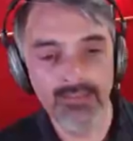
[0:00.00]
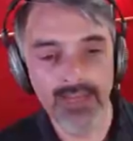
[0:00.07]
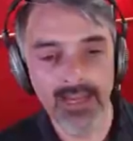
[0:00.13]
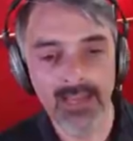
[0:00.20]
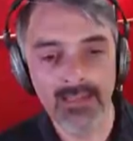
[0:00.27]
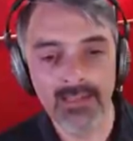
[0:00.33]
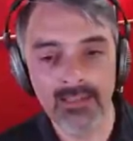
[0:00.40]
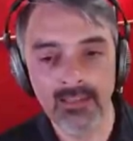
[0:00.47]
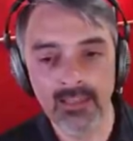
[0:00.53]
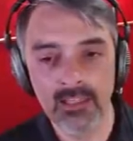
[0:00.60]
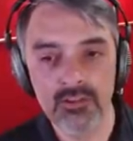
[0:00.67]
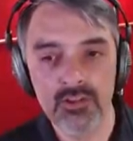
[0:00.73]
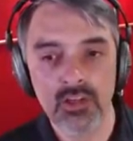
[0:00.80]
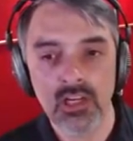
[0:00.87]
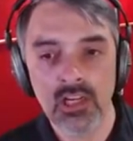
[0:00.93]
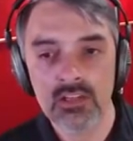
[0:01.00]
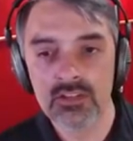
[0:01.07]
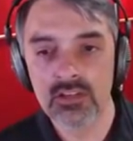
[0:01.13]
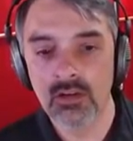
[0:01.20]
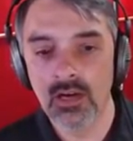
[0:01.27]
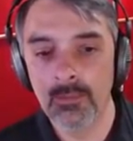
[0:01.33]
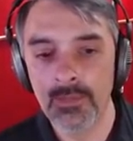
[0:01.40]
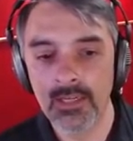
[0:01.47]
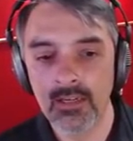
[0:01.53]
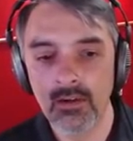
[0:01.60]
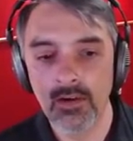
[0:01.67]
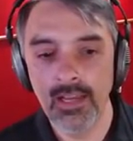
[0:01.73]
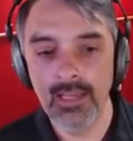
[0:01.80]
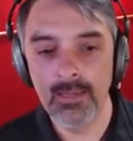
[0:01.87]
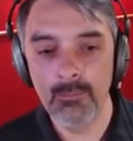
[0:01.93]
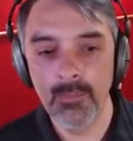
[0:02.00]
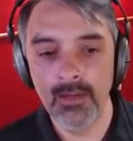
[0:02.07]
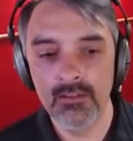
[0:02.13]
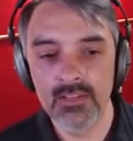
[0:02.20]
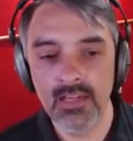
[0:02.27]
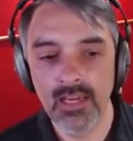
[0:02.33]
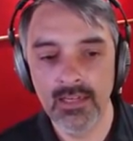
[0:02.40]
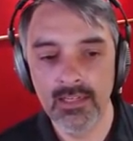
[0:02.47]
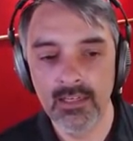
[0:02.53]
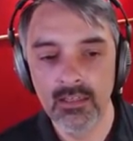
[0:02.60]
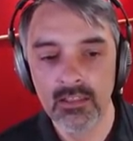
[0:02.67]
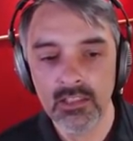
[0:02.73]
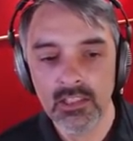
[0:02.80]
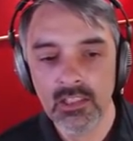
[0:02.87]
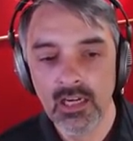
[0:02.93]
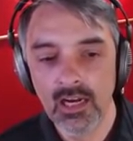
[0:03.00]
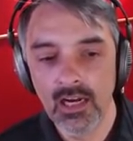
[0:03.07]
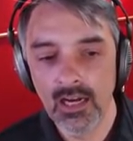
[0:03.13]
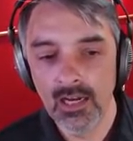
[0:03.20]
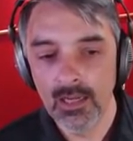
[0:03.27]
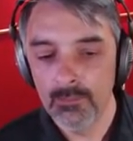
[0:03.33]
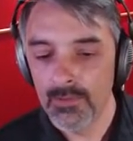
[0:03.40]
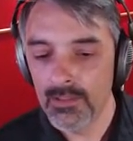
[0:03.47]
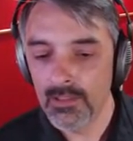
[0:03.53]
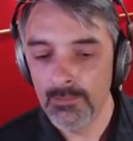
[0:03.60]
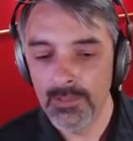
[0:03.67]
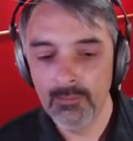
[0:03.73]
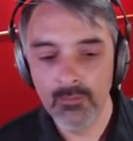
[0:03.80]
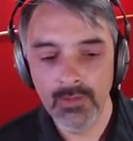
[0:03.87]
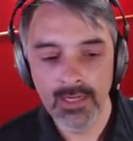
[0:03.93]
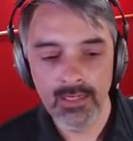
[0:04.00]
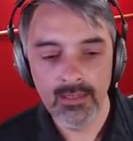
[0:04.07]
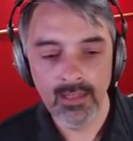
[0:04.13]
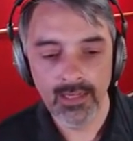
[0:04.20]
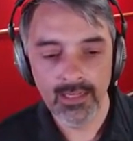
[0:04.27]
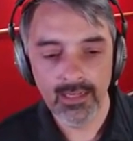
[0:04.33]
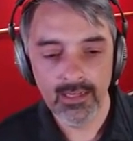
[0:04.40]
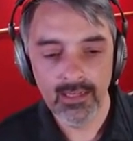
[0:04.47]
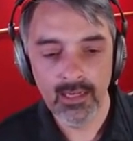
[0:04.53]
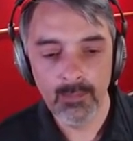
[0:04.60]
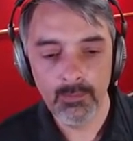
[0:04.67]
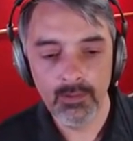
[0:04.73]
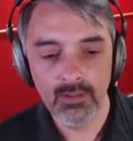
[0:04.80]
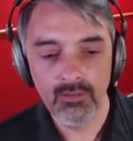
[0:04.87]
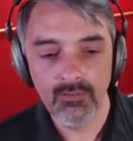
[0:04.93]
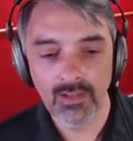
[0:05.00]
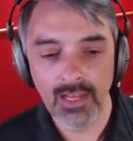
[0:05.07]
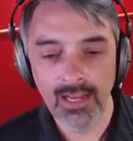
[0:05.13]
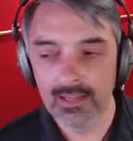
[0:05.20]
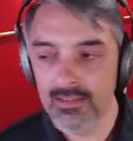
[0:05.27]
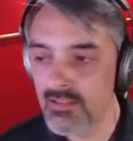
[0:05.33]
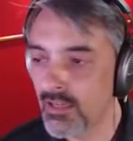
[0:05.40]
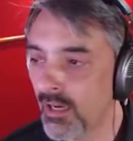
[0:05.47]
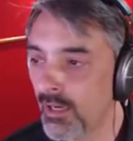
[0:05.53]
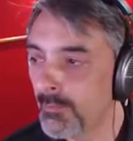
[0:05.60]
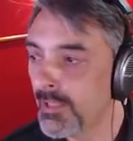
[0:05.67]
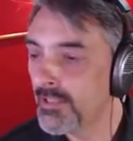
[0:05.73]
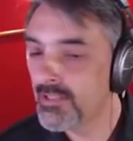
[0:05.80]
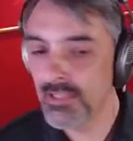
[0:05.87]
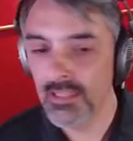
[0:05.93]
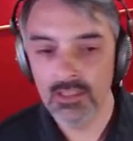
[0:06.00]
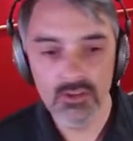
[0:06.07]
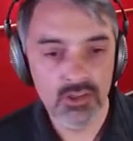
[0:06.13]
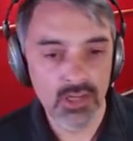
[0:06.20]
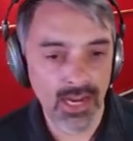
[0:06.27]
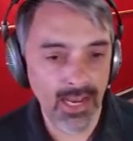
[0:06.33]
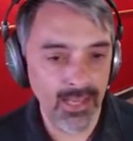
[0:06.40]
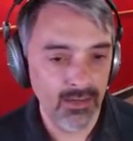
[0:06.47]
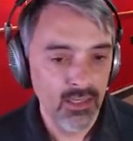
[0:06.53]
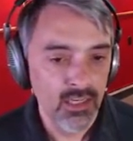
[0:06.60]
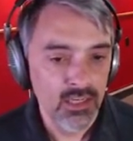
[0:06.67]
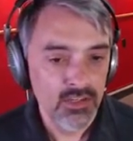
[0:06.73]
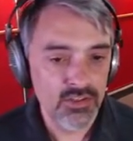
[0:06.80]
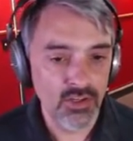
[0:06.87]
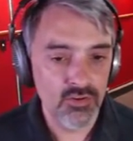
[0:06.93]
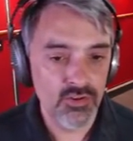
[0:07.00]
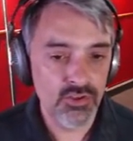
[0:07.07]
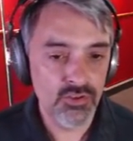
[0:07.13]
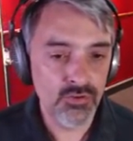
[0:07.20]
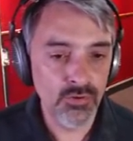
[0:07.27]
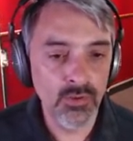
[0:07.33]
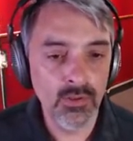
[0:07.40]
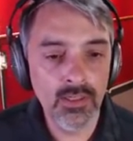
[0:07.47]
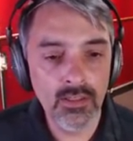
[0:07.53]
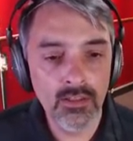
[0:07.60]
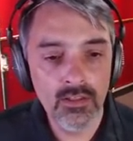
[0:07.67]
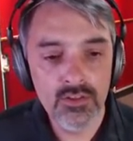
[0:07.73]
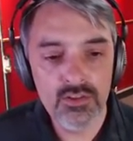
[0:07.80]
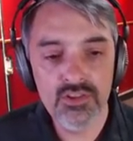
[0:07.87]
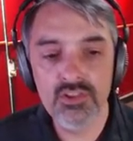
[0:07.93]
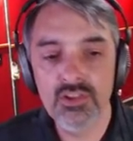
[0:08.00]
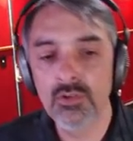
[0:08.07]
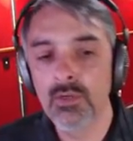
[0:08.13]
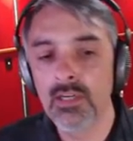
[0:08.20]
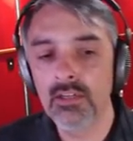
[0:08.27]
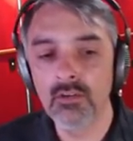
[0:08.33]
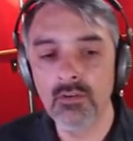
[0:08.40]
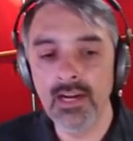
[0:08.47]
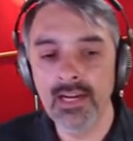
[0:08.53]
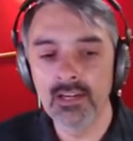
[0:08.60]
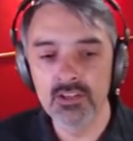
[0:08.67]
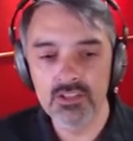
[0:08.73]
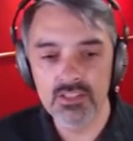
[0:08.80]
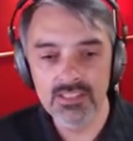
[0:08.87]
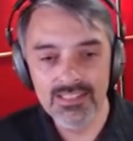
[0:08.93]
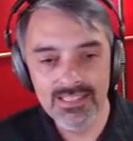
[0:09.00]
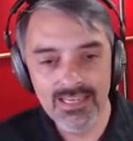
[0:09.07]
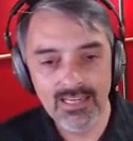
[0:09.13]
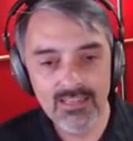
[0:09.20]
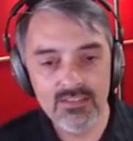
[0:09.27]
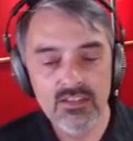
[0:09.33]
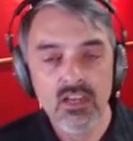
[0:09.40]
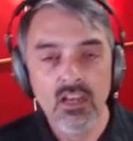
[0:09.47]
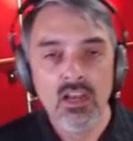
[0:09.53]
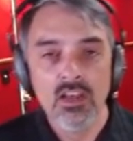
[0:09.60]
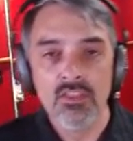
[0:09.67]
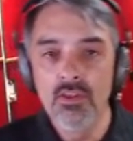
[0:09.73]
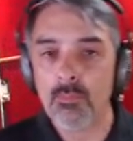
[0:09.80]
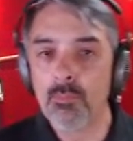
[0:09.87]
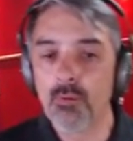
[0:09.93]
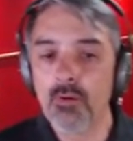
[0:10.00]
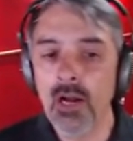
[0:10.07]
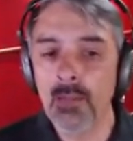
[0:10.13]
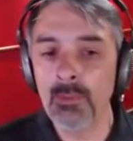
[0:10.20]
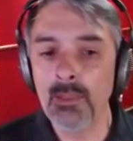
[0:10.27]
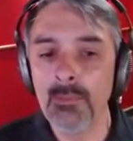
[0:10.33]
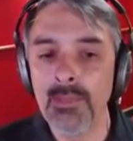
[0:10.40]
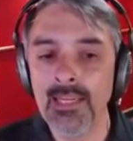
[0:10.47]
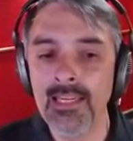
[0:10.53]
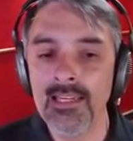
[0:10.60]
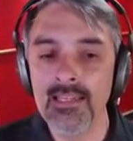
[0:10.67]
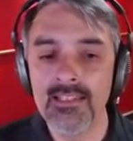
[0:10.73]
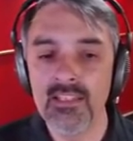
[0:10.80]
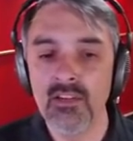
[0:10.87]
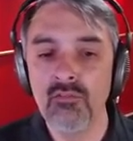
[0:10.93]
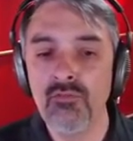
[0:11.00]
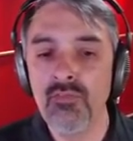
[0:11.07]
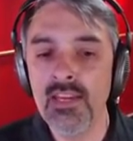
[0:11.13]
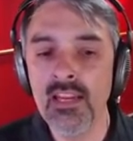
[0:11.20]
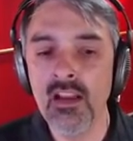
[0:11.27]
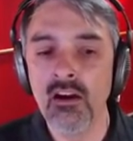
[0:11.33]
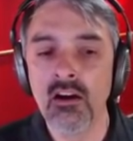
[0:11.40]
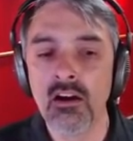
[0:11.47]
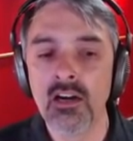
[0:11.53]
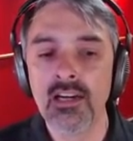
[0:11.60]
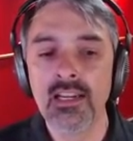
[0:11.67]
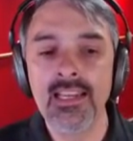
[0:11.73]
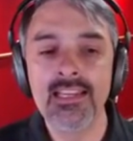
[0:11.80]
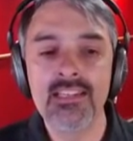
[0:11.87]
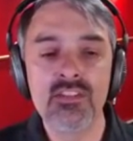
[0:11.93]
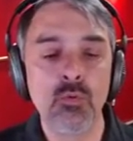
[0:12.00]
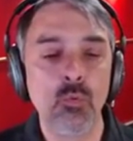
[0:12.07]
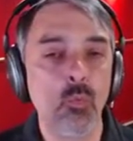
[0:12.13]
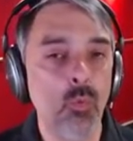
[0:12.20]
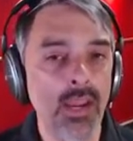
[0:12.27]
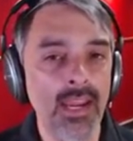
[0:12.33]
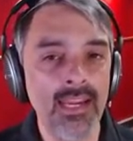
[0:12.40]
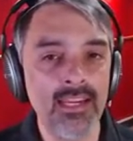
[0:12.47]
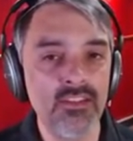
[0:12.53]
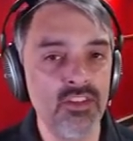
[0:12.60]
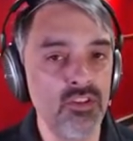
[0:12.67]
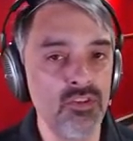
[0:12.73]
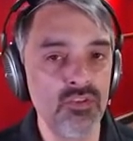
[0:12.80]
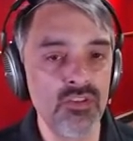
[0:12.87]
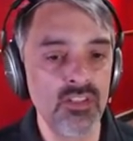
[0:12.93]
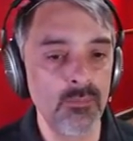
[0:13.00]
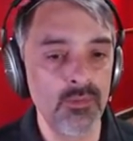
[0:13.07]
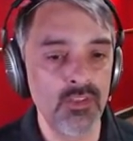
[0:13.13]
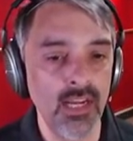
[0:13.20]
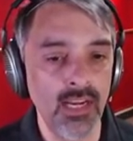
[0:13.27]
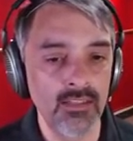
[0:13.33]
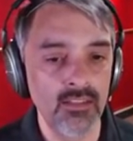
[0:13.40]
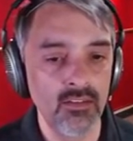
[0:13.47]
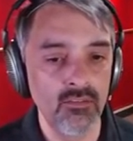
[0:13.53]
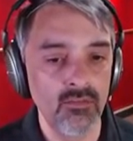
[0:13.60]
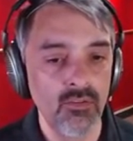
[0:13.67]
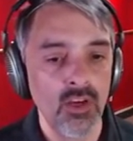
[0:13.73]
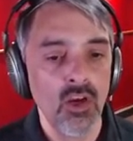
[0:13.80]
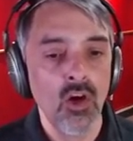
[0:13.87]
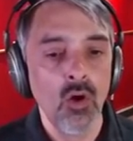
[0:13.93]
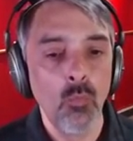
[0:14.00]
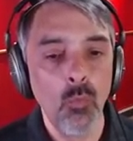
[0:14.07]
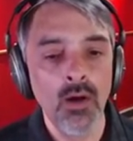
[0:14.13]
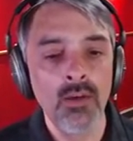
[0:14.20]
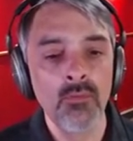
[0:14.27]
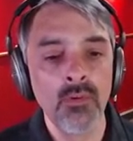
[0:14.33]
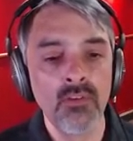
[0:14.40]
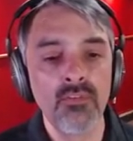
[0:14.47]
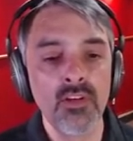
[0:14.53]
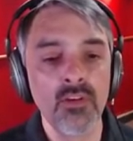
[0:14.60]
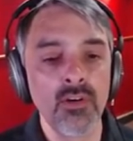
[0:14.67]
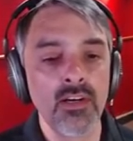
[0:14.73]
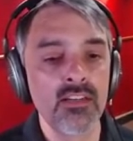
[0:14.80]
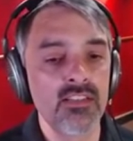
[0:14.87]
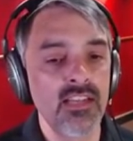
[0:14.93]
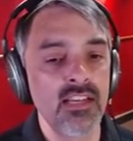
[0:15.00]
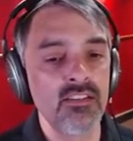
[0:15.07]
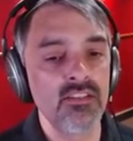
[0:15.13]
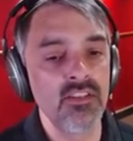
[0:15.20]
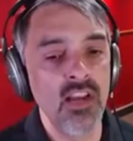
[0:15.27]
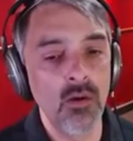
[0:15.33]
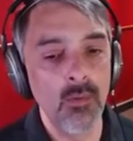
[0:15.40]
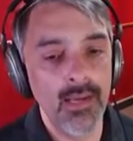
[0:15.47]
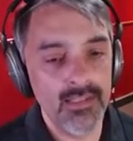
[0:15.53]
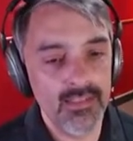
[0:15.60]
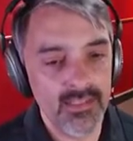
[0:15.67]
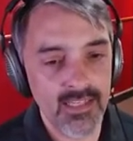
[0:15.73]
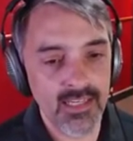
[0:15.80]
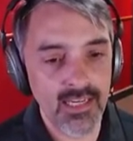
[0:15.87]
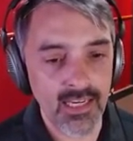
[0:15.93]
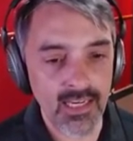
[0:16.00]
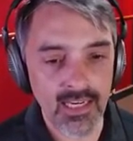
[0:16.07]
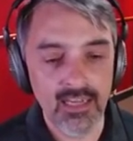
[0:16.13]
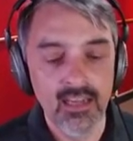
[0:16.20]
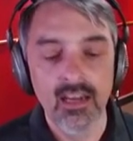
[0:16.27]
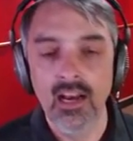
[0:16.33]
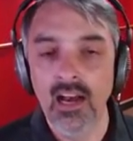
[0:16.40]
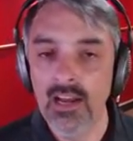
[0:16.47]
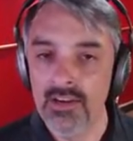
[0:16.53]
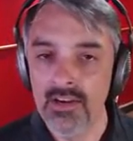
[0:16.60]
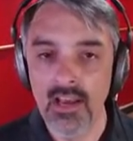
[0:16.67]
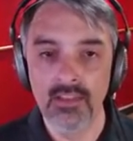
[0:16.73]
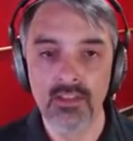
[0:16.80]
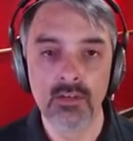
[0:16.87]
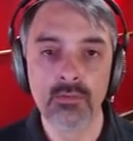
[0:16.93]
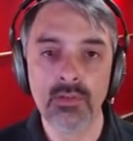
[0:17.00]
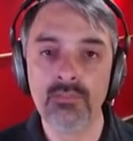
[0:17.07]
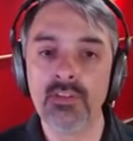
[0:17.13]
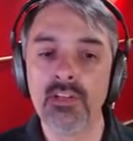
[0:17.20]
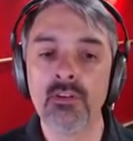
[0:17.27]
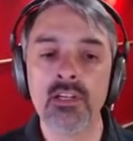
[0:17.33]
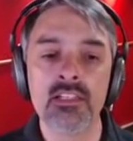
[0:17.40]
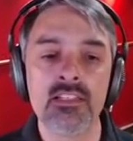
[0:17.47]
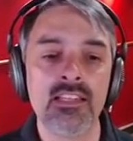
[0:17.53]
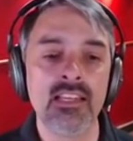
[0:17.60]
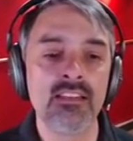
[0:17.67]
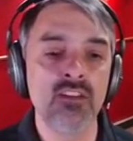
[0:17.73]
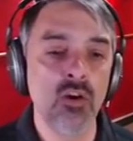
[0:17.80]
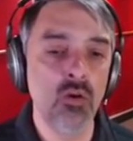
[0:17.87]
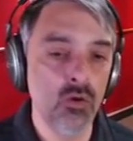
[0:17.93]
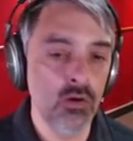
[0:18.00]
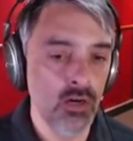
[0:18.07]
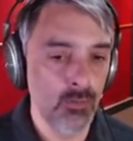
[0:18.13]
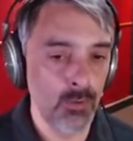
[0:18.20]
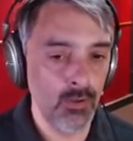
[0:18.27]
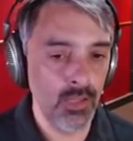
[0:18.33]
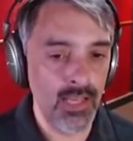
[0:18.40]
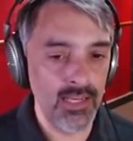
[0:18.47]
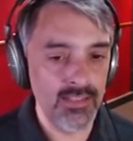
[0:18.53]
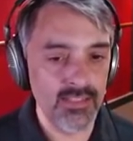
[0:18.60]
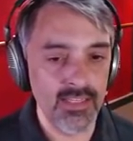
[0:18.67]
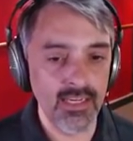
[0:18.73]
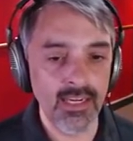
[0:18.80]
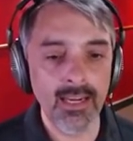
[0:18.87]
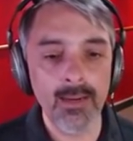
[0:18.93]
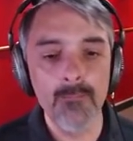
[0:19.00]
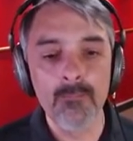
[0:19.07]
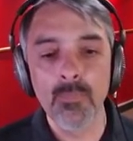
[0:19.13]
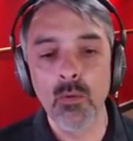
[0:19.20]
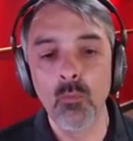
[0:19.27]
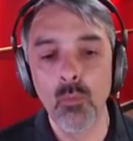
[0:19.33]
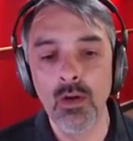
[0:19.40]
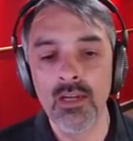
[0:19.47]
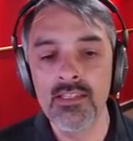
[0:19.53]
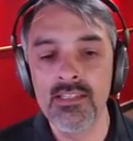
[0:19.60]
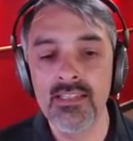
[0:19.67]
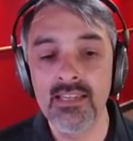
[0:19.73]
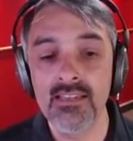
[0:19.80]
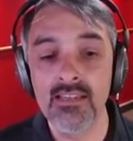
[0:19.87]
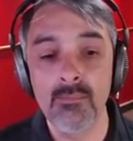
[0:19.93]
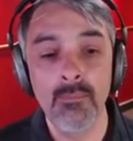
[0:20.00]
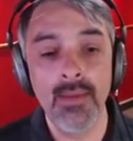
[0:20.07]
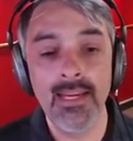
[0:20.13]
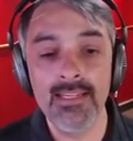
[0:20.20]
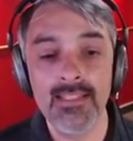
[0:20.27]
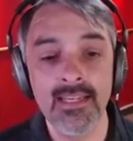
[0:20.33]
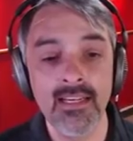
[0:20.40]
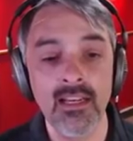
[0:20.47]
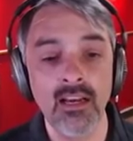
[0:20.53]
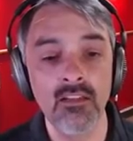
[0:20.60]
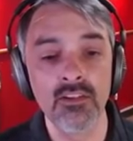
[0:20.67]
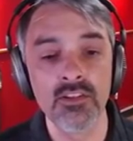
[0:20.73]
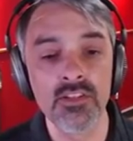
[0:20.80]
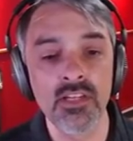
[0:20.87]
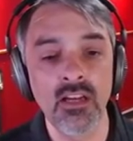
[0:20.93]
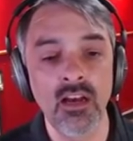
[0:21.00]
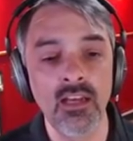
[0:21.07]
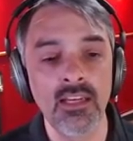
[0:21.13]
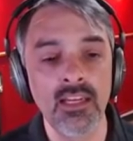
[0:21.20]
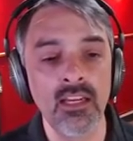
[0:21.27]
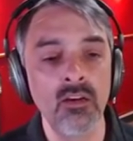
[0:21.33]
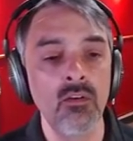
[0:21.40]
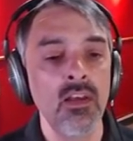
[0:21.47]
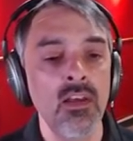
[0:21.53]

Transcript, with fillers: had any lunch. So I'm going to go ahead and bounce out of here. Um, let me read like a couple of last comments in chat. So Stuart, Stuart Gregerson says, the problem is V R is way too subjective. One reviewer says no S D E. Another reviewer says horrible S D E. One says amazing colors and audio.